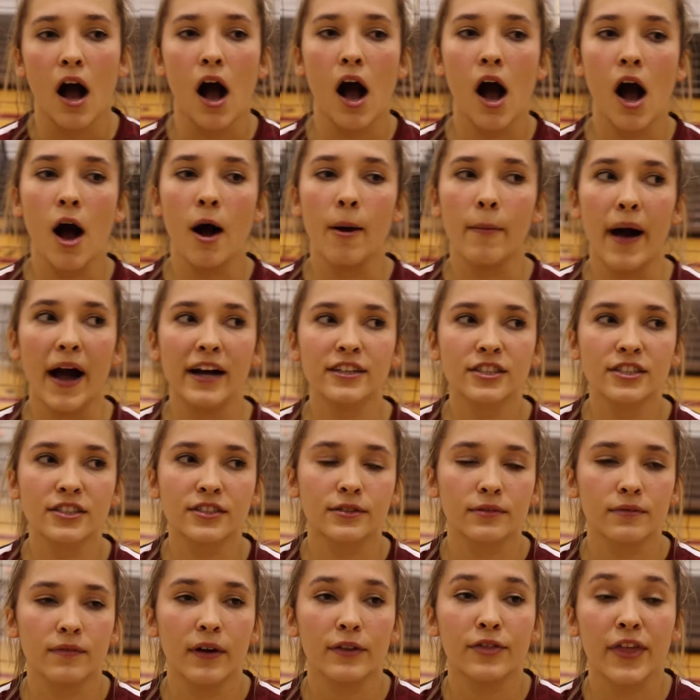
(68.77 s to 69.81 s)
Um, I
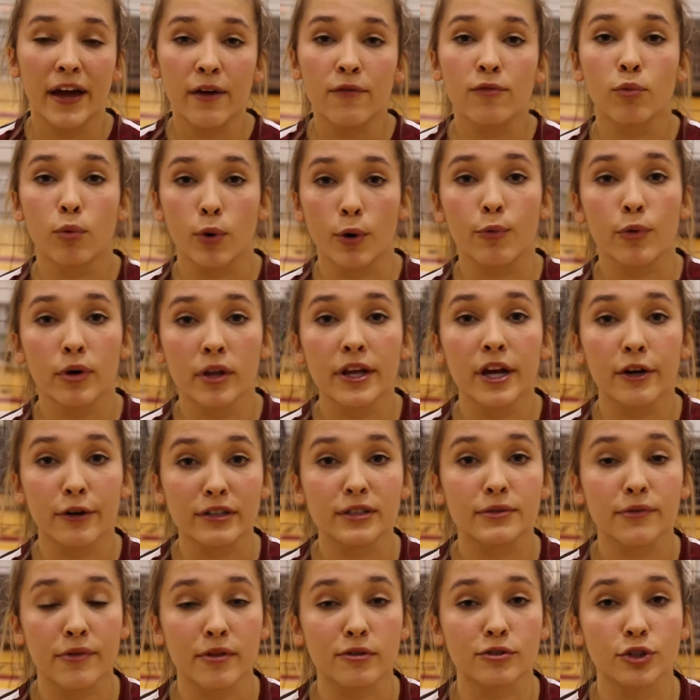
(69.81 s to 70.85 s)
just they were really
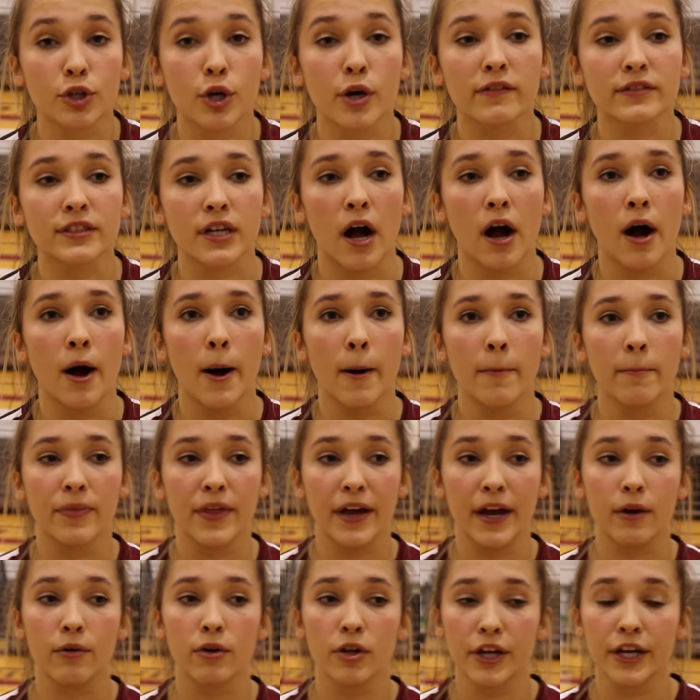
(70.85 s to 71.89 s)
aggressive with the serves. Um,
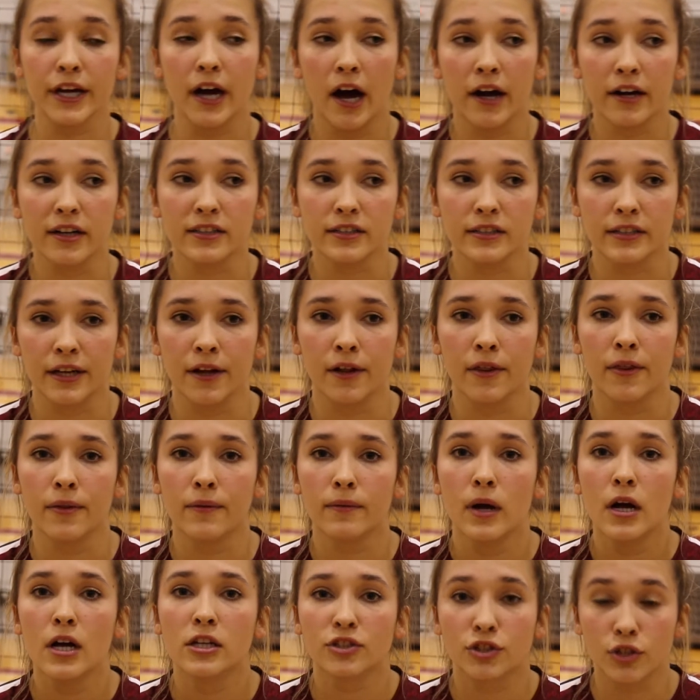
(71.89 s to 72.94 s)
they really got us um,
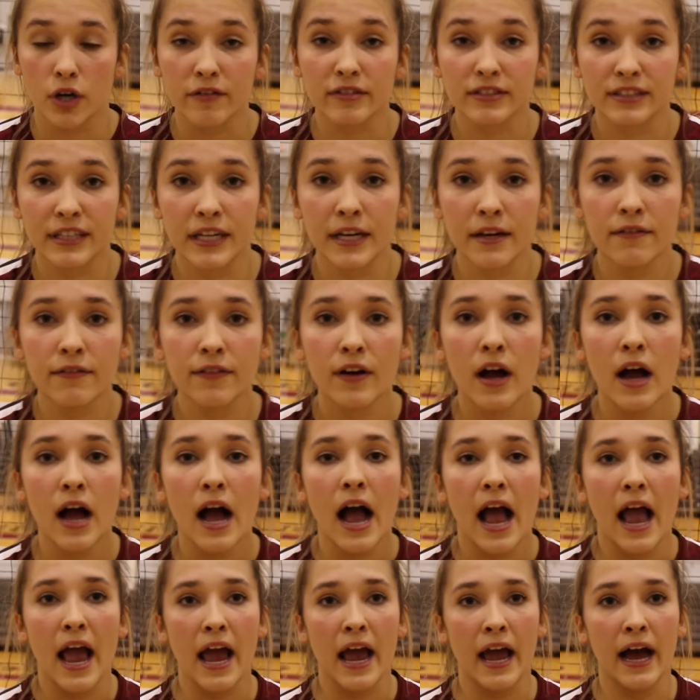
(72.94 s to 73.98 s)
service team,
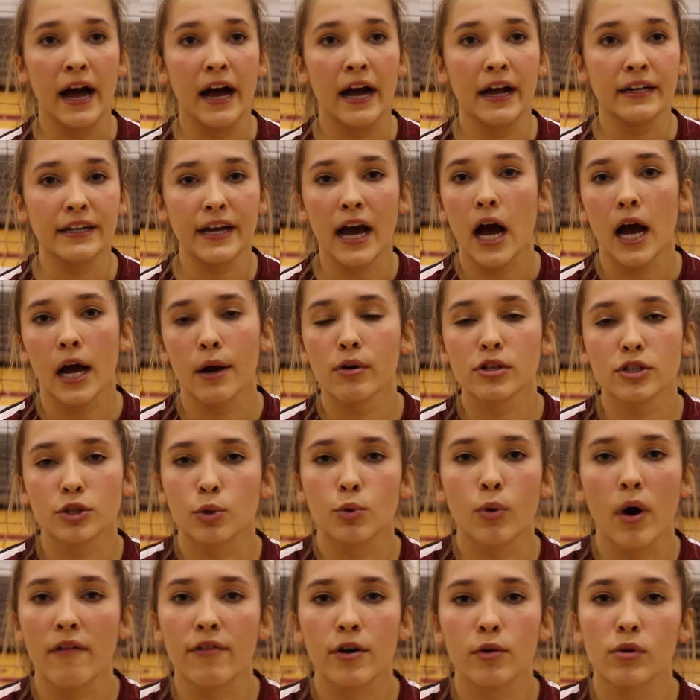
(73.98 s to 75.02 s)
and yeah, it was
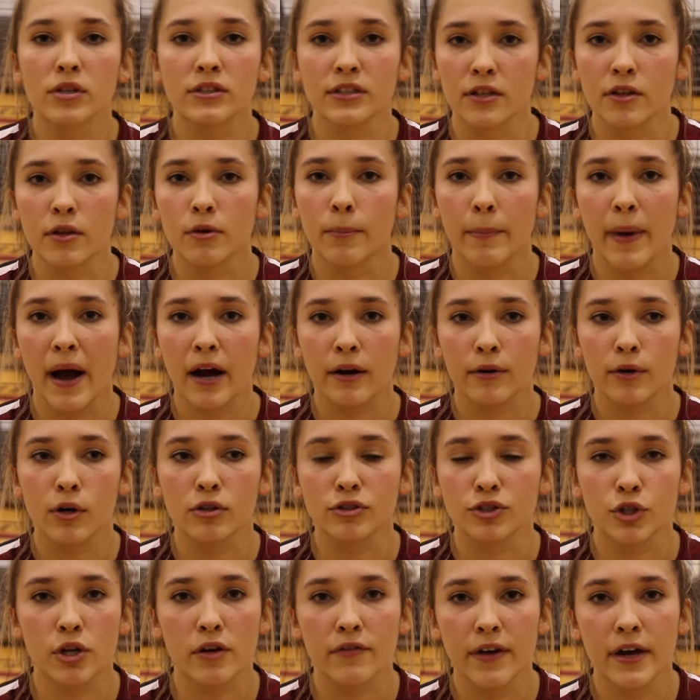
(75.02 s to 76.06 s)
whoever was in the back row
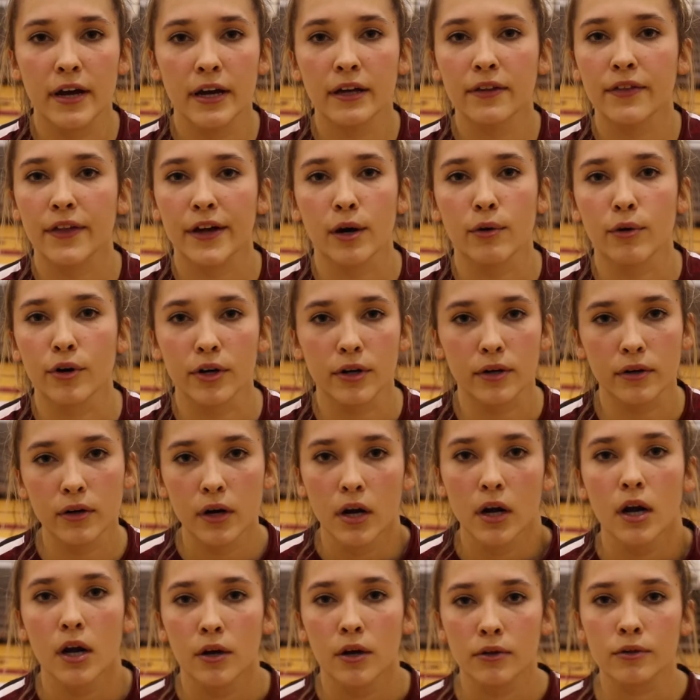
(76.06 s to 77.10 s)
serving. They were
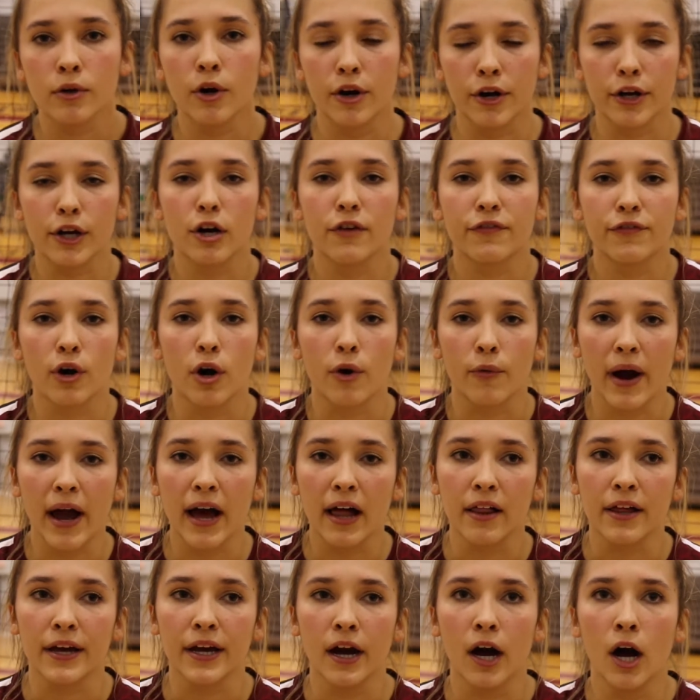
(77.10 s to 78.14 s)
going to go for a
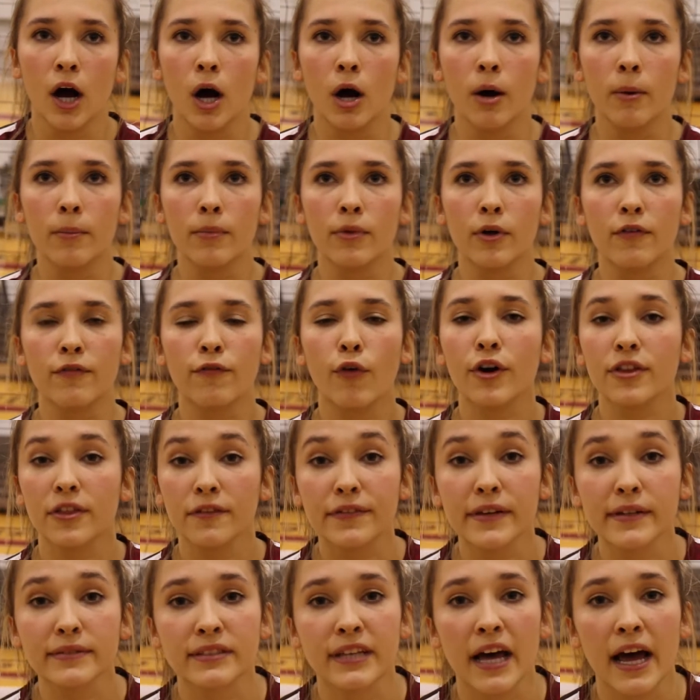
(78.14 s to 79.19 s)
rally. Um, the fourth and
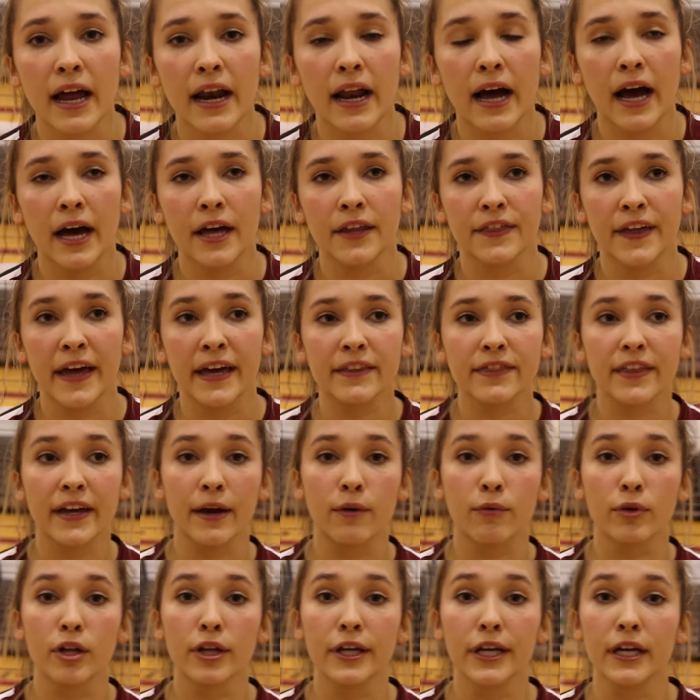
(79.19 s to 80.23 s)
fifth set, I think they
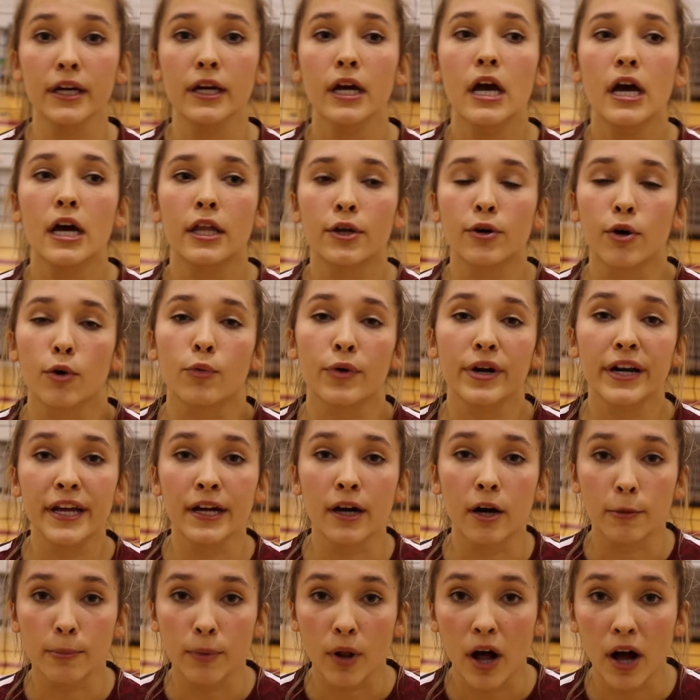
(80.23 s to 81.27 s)
really they were reading
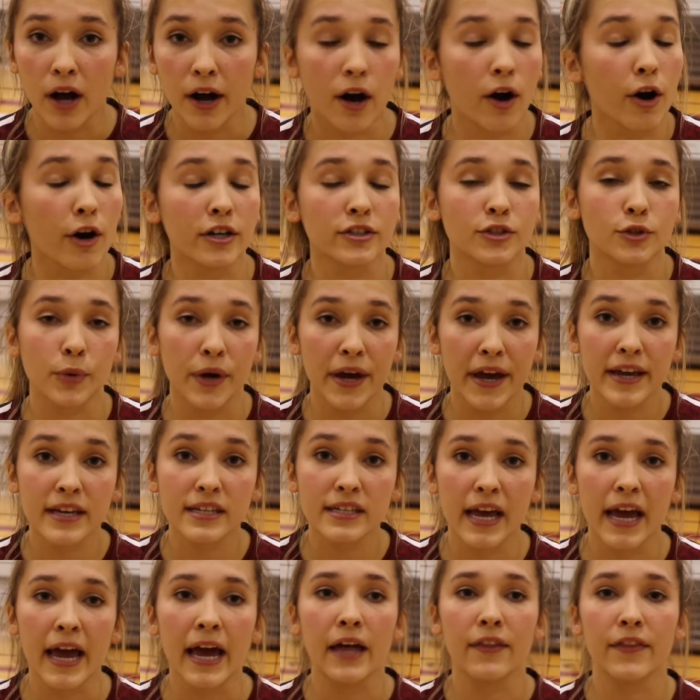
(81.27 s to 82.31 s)
our our
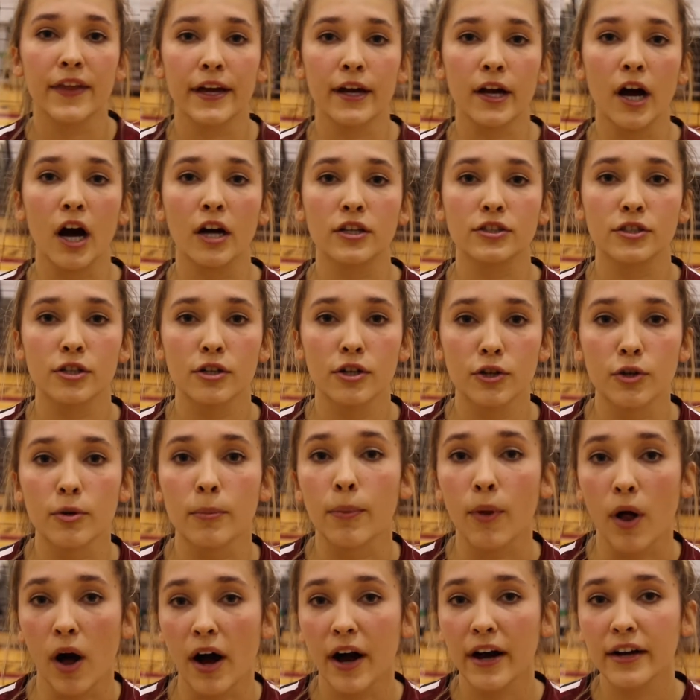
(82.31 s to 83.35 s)
swings, and they got to the
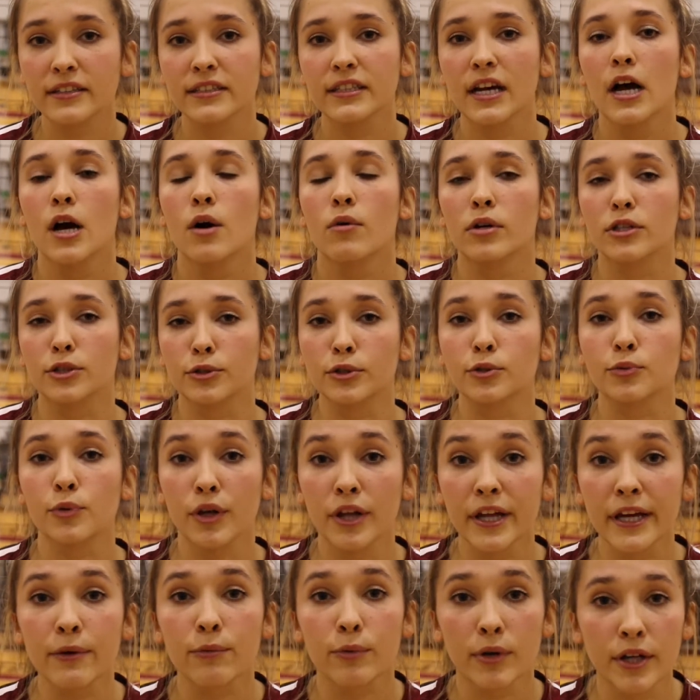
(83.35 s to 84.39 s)
blocks, which was
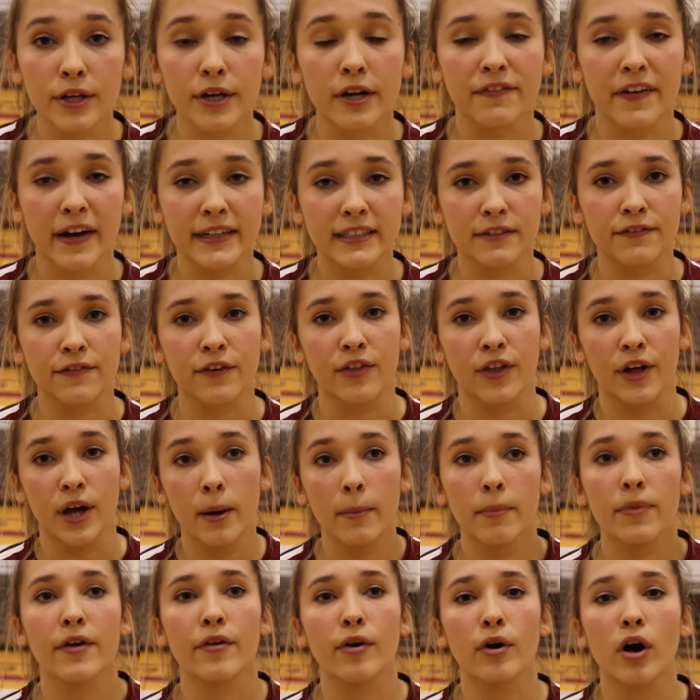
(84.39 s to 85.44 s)
really really effective for
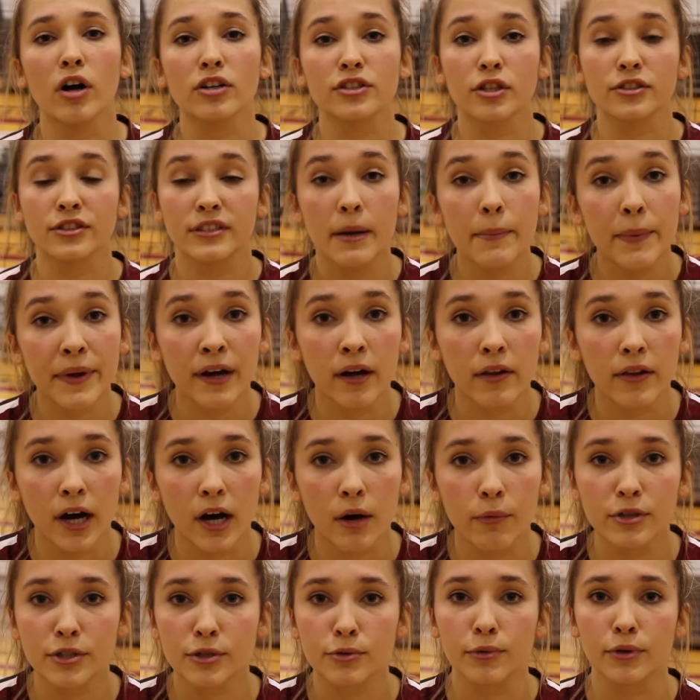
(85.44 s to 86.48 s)
them. They were also tipping a
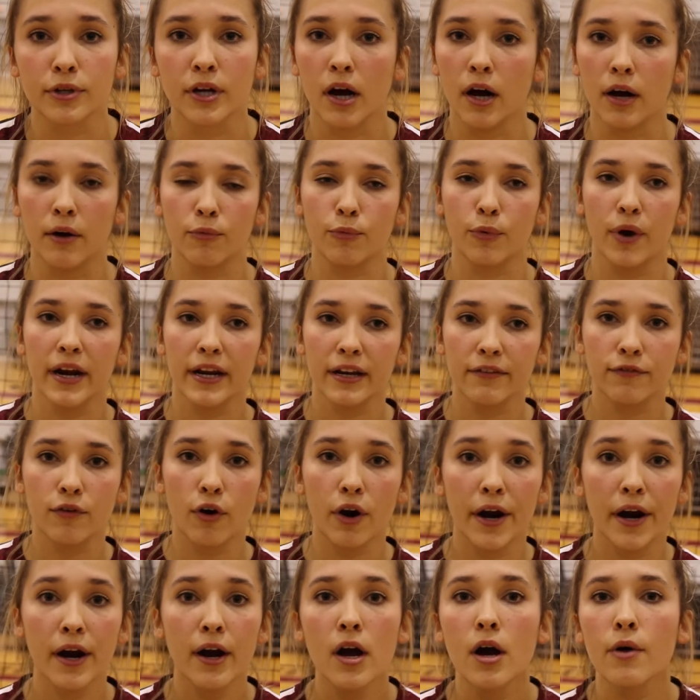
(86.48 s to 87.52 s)
lot, which we were not ready
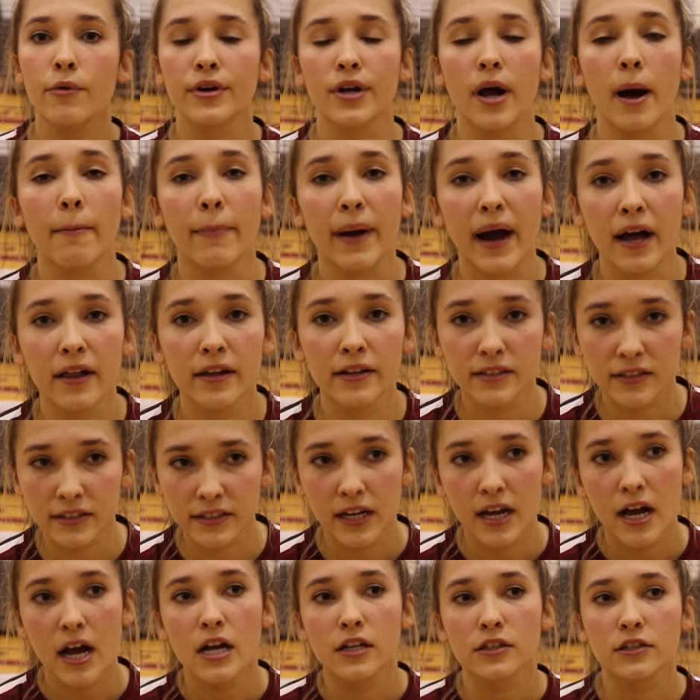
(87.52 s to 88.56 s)
for. We we're not balanced,
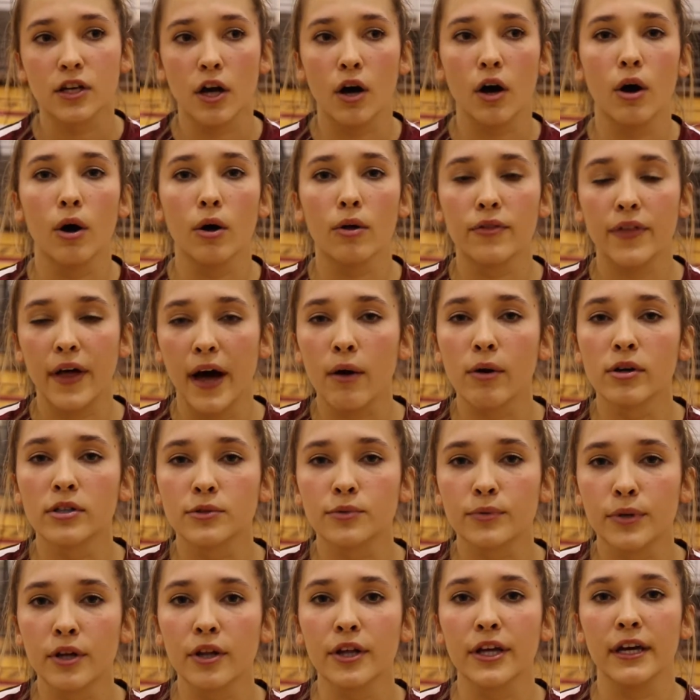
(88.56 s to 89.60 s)
so that was
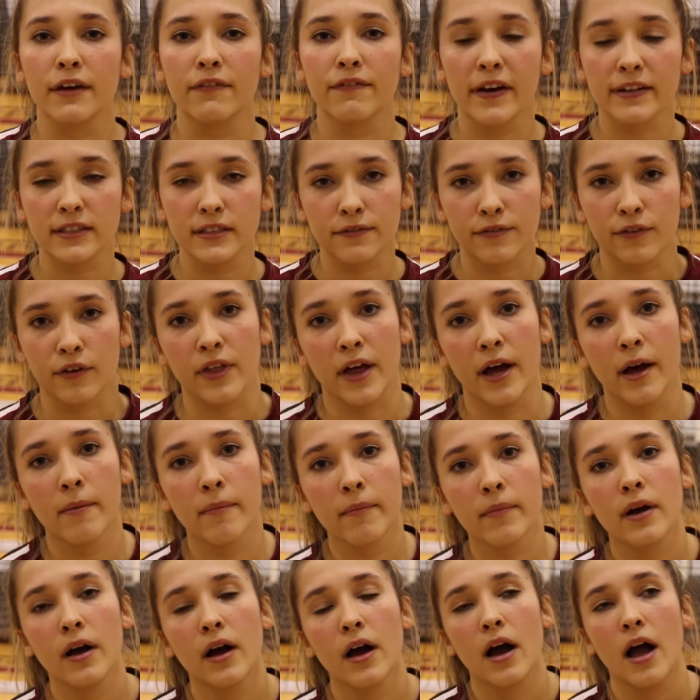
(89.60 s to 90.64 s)
really effective for
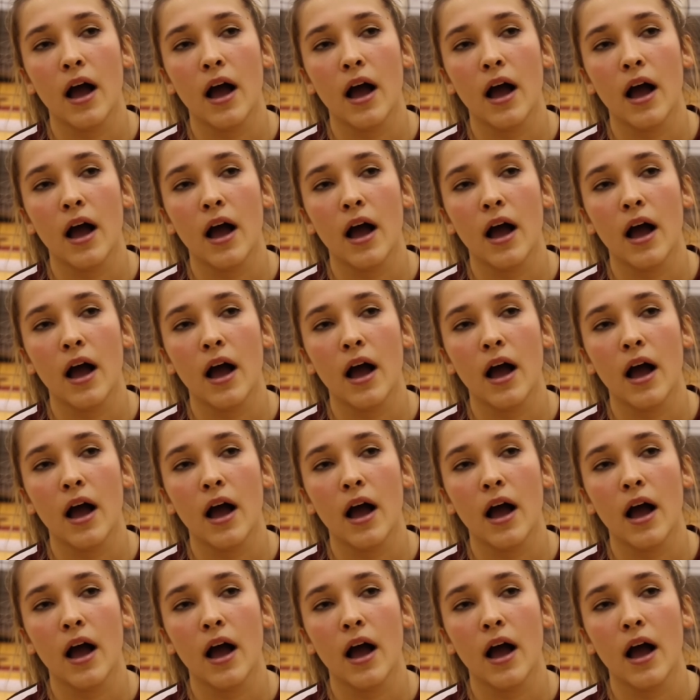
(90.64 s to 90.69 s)
them.